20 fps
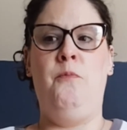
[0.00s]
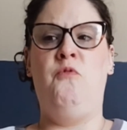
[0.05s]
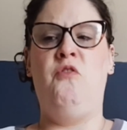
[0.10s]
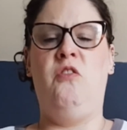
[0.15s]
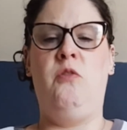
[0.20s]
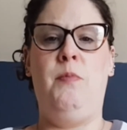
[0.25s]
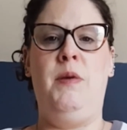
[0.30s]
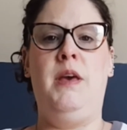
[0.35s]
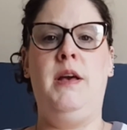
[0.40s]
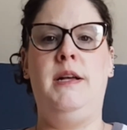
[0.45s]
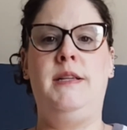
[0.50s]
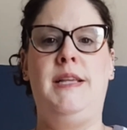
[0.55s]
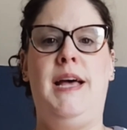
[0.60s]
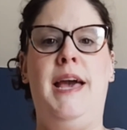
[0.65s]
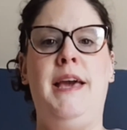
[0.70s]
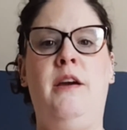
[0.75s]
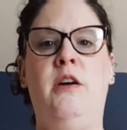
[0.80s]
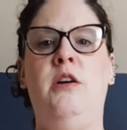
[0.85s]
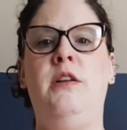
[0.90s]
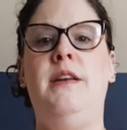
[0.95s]
just because
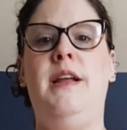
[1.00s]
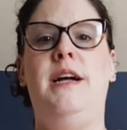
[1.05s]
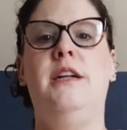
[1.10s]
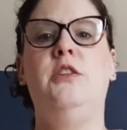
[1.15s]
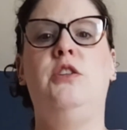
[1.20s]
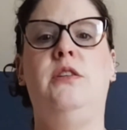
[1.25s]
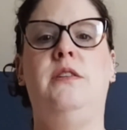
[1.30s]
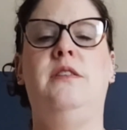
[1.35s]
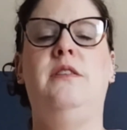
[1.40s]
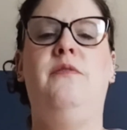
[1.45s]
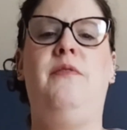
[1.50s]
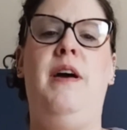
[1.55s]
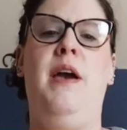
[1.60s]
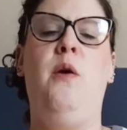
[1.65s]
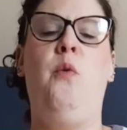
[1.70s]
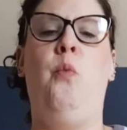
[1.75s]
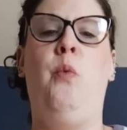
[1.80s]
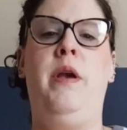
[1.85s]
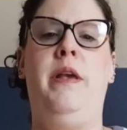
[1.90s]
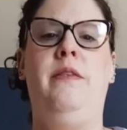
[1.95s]
I could not
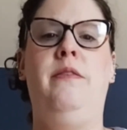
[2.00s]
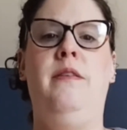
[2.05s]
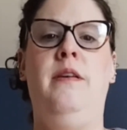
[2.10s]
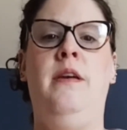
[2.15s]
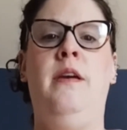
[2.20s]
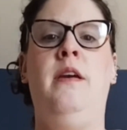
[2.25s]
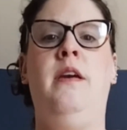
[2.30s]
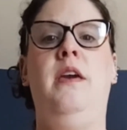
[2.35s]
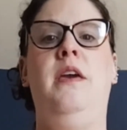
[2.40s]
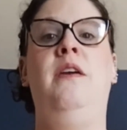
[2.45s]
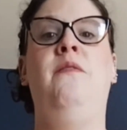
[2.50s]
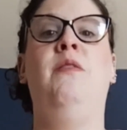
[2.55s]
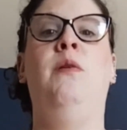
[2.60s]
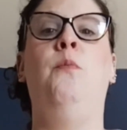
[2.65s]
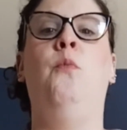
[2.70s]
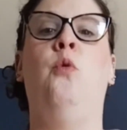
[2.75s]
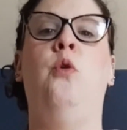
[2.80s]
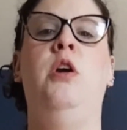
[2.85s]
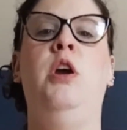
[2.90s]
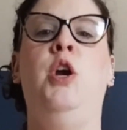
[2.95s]
justify wasting even
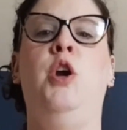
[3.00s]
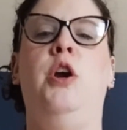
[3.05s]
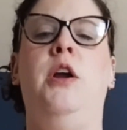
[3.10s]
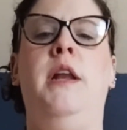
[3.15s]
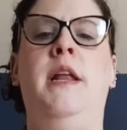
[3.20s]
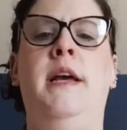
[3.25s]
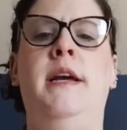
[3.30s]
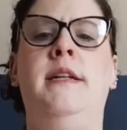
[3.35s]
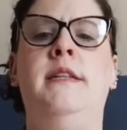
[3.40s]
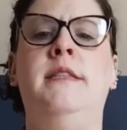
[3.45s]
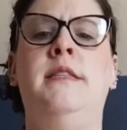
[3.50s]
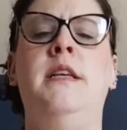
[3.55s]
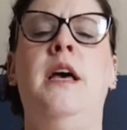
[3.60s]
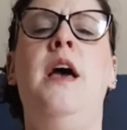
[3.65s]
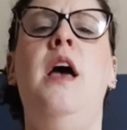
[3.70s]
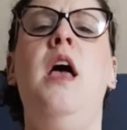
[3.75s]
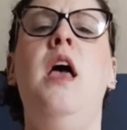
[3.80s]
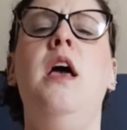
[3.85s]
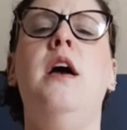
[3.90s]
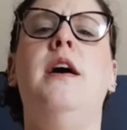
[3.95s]
more ingredients
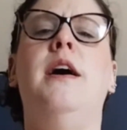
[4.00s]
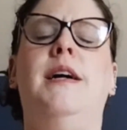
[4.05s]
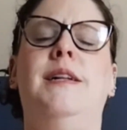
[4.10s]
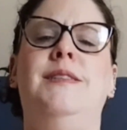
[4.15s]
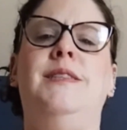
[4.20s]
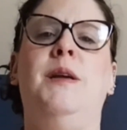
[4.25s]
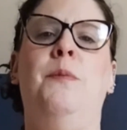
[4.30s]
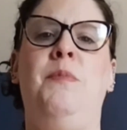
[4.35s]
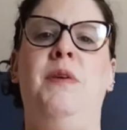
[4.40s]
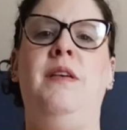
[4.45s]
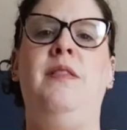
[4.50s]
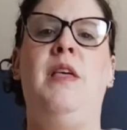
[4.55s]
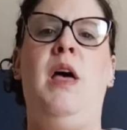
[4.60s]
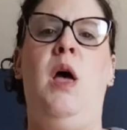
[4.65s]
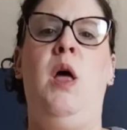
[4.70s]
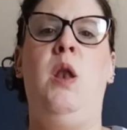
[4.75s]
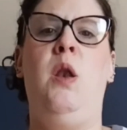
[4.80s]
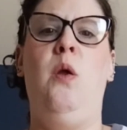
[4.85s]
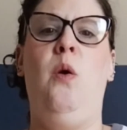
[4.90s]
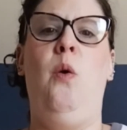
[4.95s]
on something
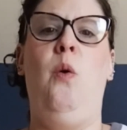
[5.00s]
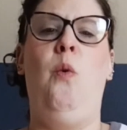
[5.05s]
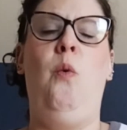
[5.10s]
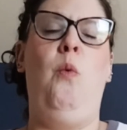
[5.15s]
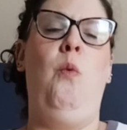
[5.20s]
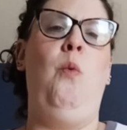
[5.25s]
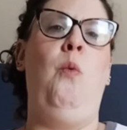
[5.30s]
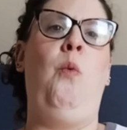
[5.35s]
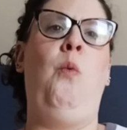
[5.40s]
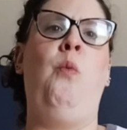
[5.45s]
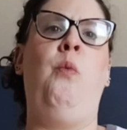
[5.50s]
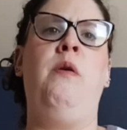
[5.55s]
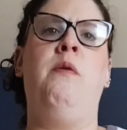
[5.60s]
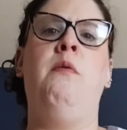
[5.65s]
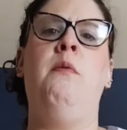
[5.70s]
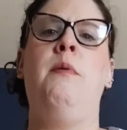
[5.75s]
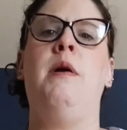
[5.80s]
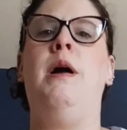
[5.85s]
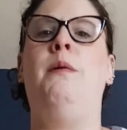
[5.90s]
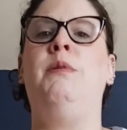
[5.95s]
that we
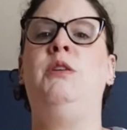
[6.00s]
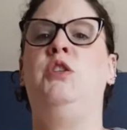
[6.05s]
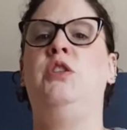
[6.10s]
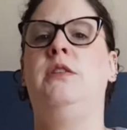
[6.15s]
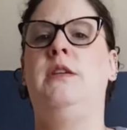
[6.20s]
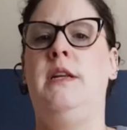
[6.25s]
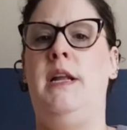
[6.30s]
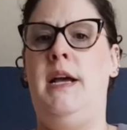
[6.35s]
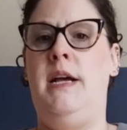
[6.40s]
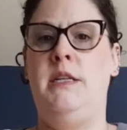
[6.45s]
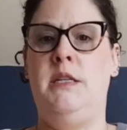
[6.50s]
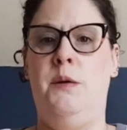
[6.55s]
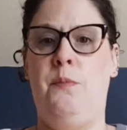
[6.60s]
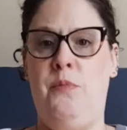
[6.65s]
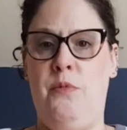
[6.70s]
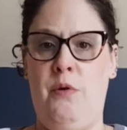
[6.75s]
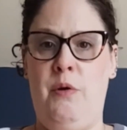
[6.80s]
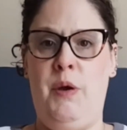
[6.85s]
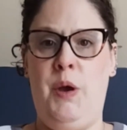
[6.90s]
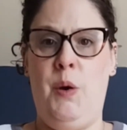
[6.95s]
were probably just going to end up
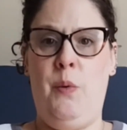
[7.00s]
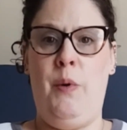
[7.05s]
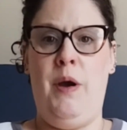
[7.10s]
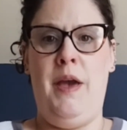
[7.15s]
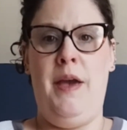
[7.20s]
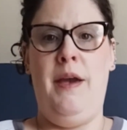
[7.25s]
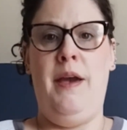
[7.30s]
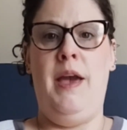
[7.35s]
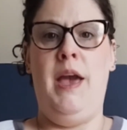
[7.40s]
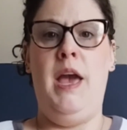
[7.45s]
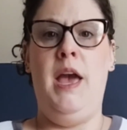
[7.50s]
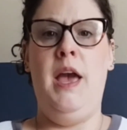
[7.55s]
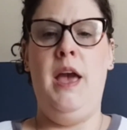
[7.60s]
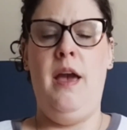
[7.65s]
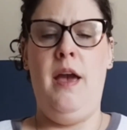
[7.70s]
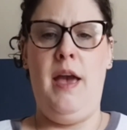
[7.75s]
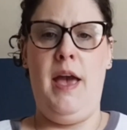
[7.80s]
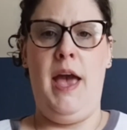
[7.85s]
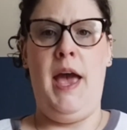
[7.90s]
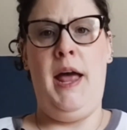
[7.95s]
throwing away
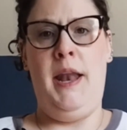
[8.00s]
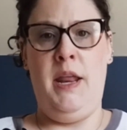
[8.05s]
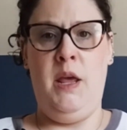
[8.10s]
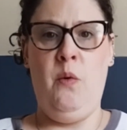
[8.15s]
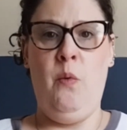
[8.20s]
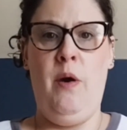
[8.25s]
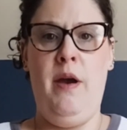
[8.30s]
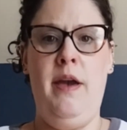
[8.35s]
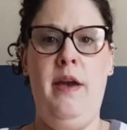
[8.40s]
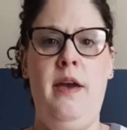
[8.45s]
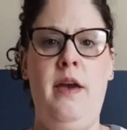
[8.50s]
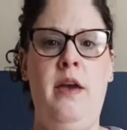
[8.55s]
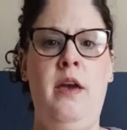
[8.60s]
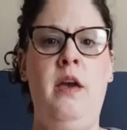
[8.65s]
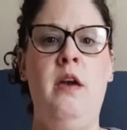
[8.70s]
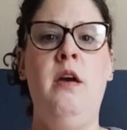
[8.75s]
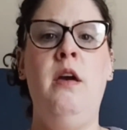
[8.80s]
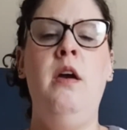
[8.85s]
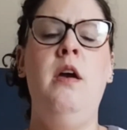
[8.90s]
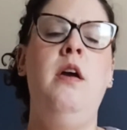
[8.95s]

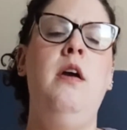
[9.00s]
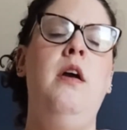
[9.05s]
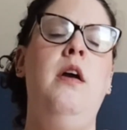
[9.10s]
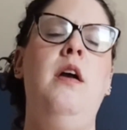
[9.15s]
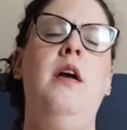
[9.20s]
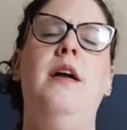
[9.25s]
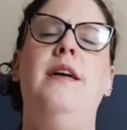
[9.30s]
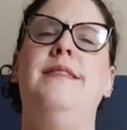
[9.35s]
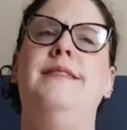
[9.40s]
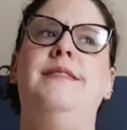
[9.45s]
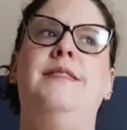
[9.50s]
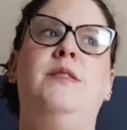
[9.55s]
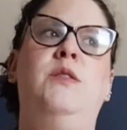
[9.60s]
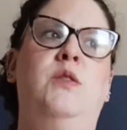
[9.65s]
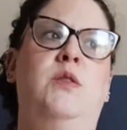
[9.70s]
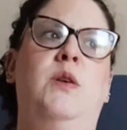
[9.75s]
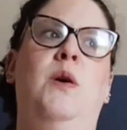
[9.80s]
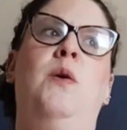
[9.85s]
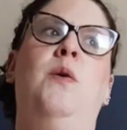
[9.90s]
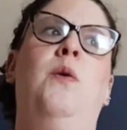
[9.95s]
anyway.
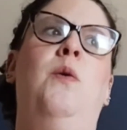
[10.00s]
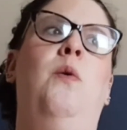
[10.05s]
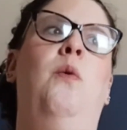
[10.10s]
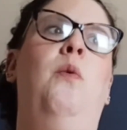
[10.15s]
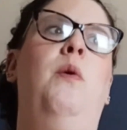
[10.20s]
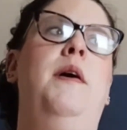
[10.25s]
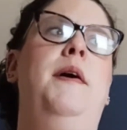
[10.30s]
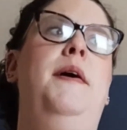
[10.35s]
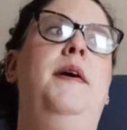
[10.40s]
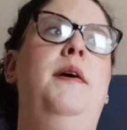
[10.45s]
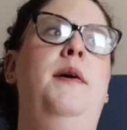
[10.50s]
So